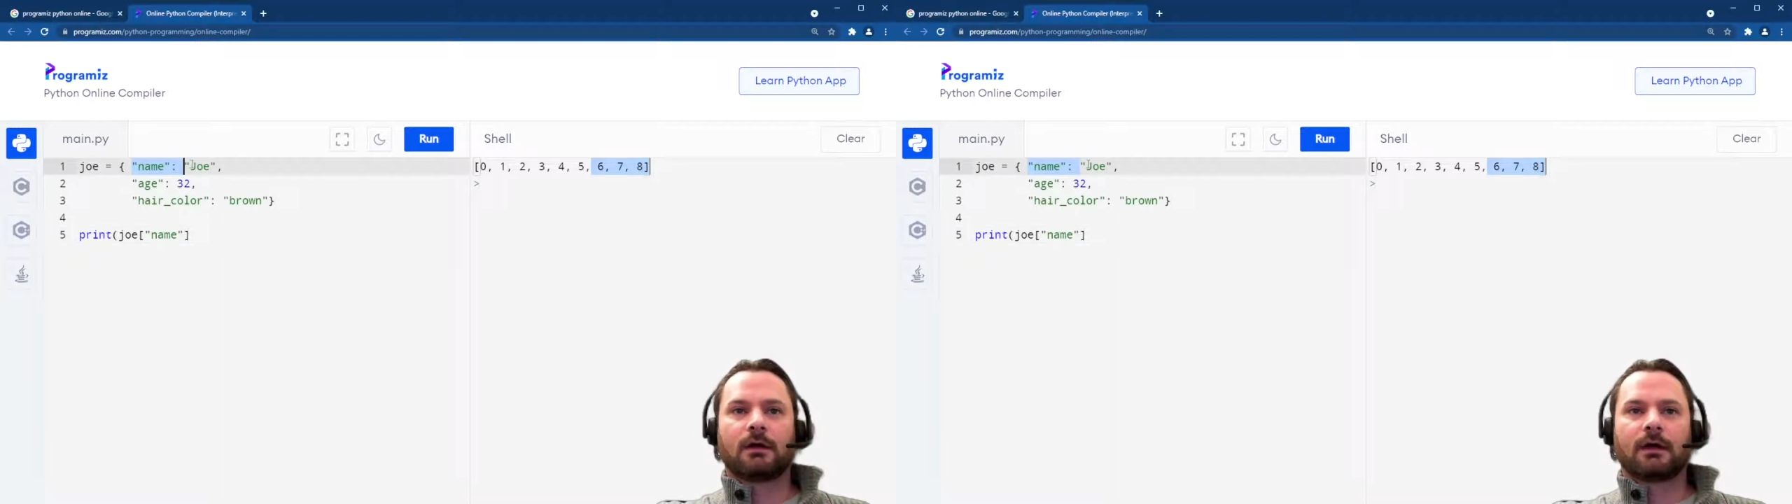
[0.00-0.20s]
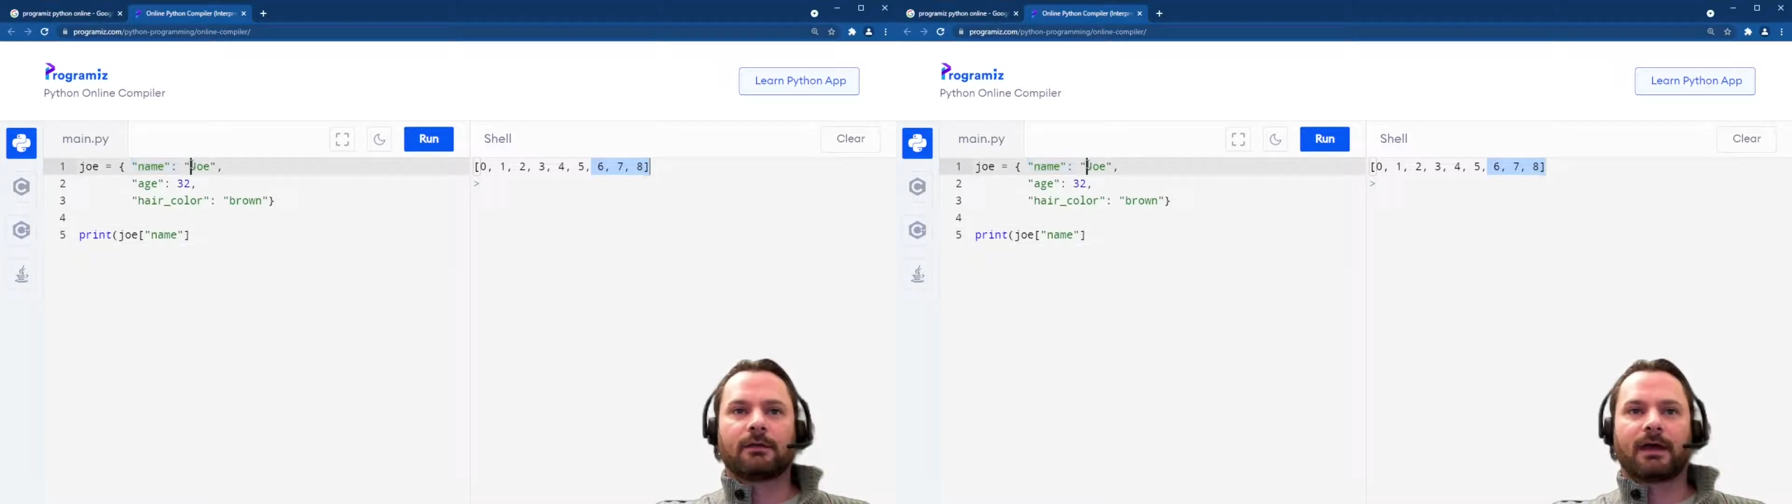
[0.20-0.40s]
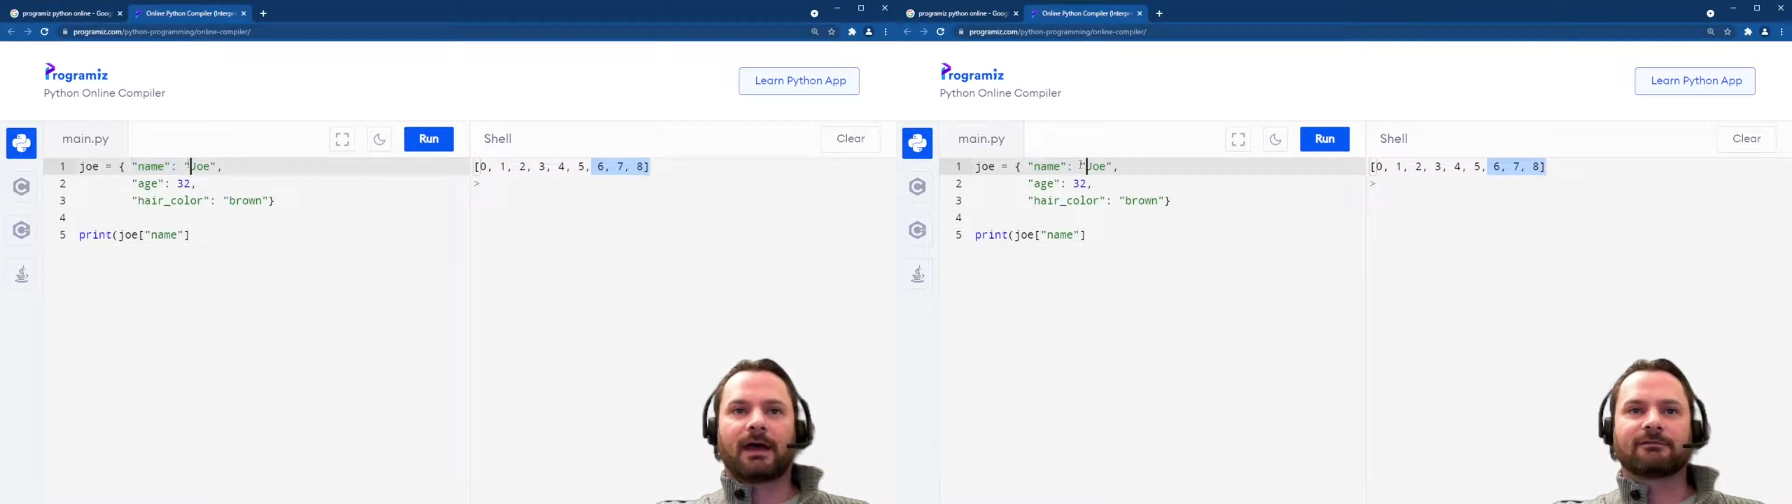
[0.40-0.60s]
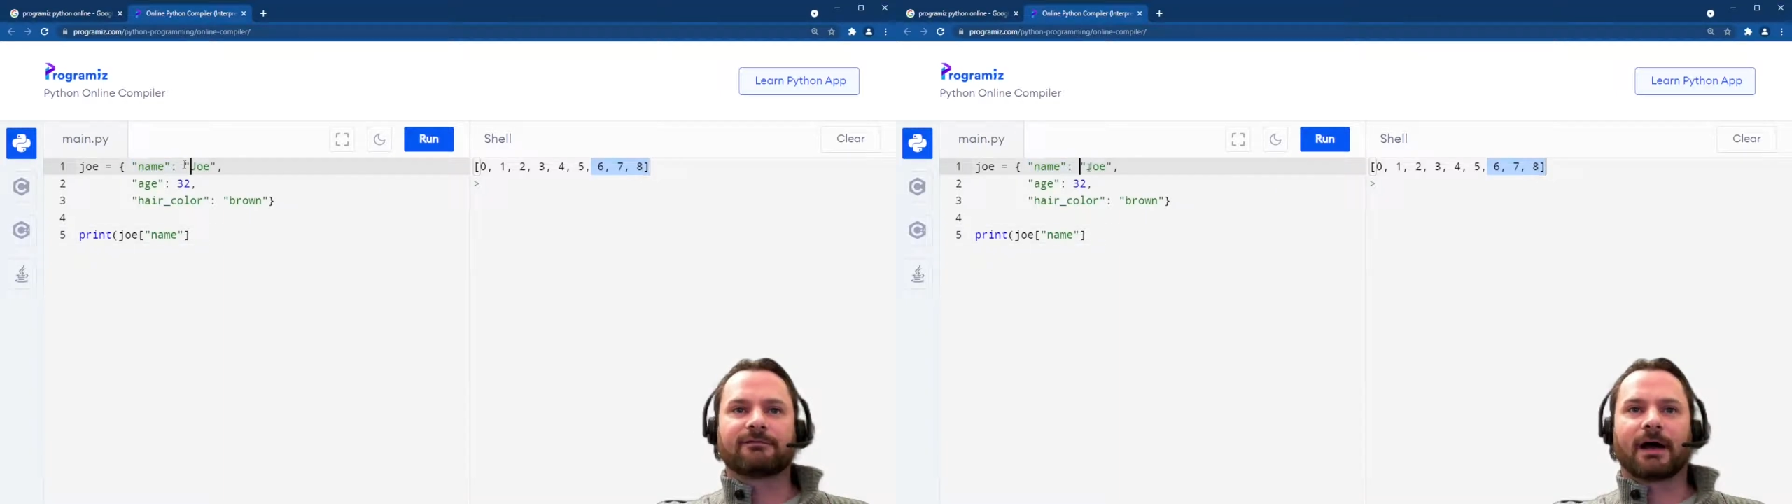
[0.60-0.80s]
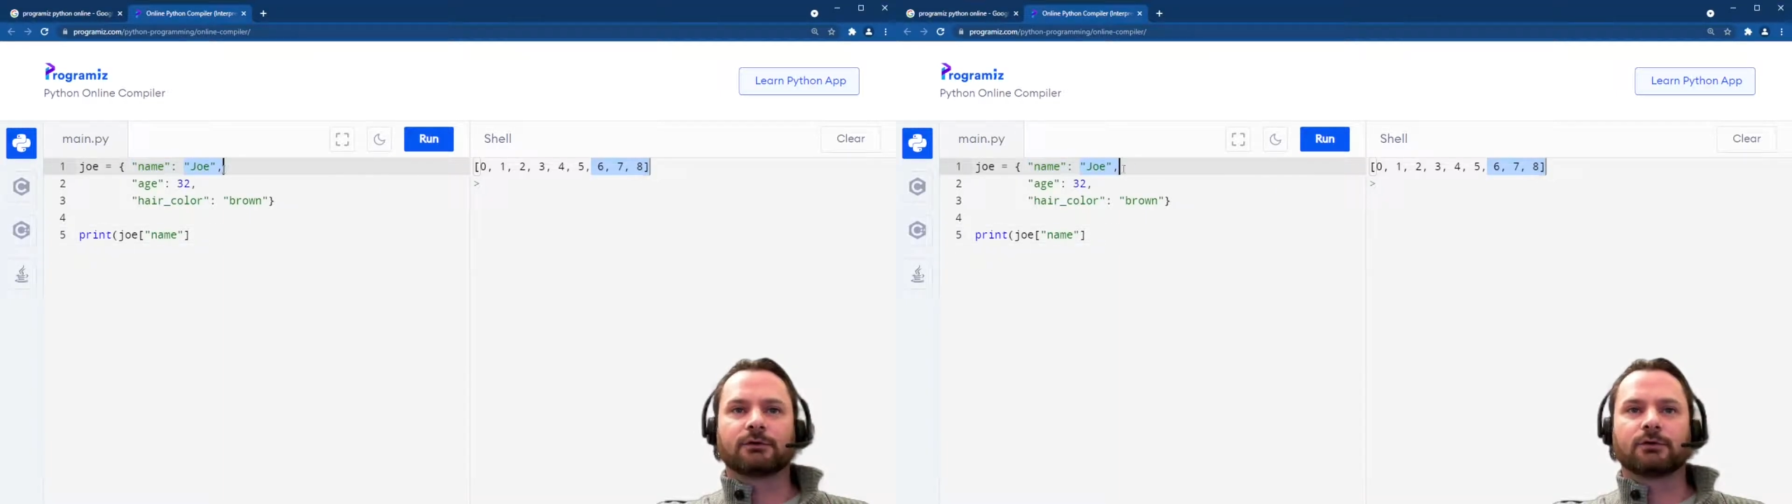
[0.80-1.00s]
and they have
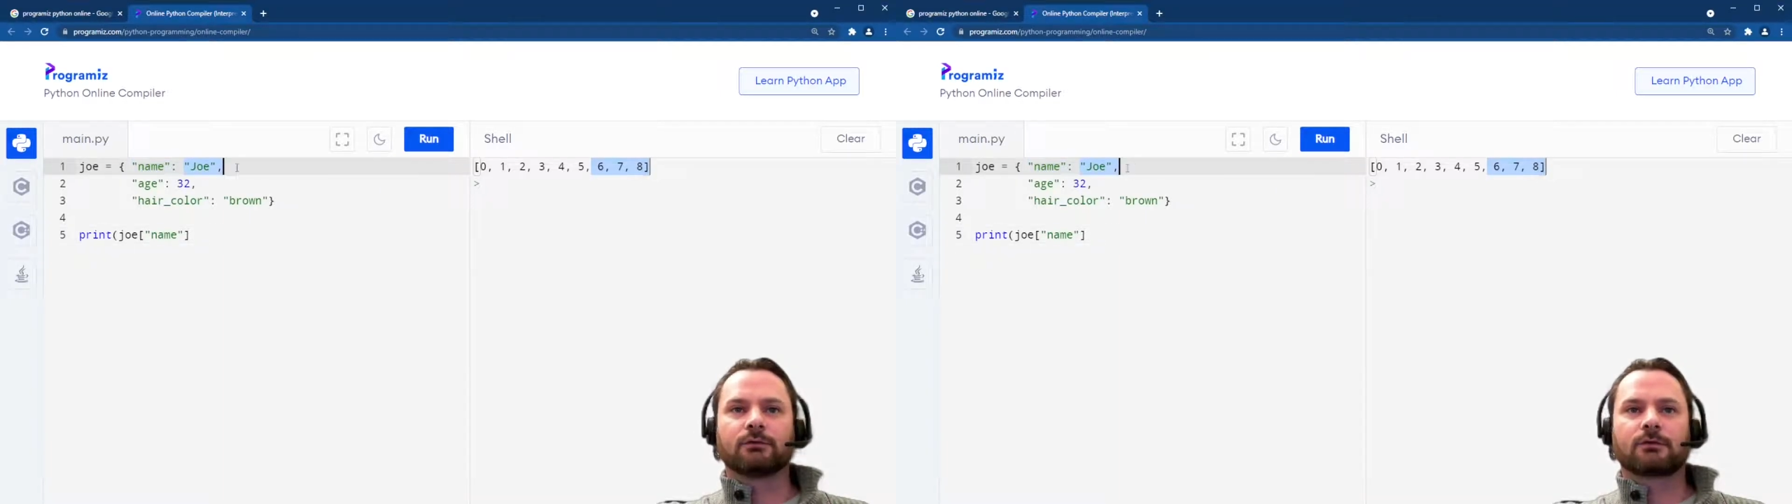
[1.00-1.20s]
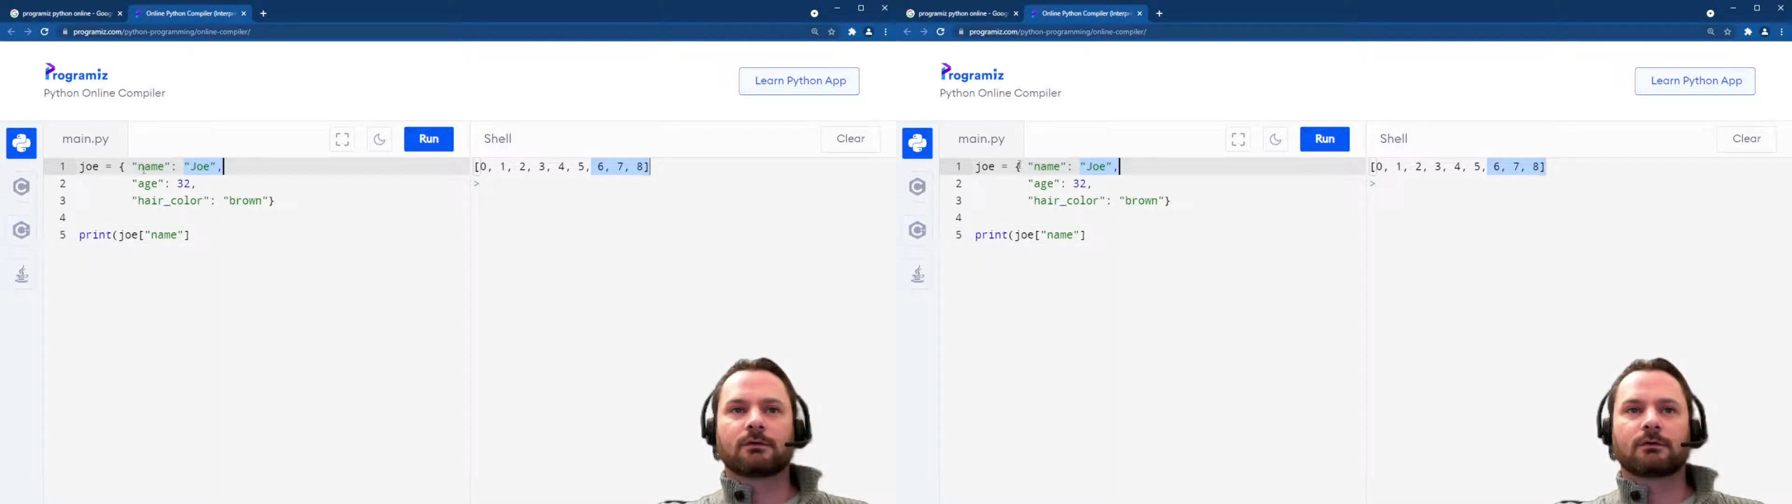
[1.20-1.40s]
values.